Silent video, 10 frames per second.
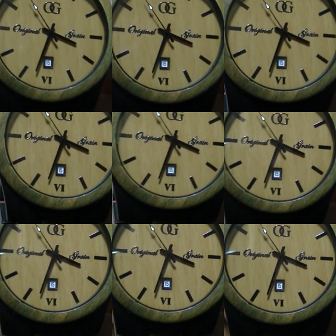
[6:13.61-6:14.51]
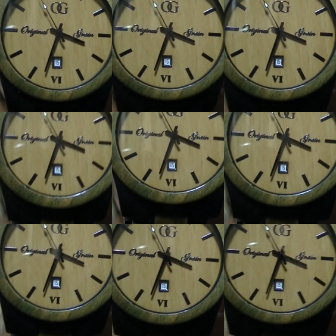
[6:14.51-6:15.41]
I loved it. I kind of
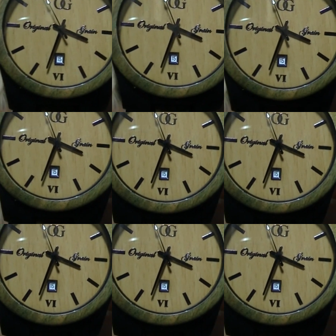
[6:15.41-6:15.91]
wanted to